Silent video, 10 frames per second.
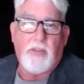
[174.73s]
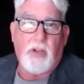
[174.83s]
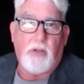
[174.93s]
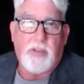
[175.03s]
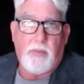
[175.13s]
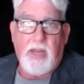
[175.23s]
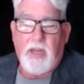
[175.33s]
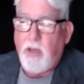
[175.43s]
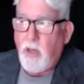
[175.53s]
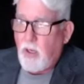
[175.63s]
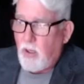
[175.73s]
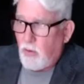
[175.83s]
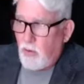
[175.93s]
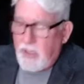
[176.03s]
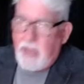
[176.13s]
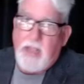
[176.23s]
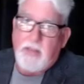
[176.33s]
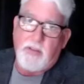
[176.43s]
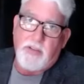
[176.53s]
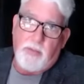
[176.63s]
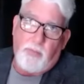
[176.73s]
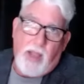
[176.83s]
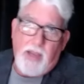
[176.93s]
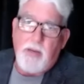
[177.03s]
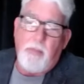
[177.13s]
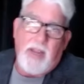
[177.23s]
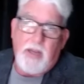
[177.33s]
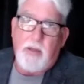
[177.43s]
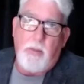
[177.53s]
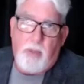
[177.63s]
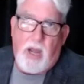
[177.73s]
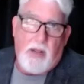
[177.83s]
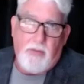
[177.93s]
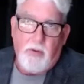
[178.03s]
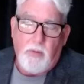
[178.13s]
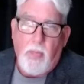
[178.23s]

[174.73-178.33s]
So to me, looking at the supply demand in bonds,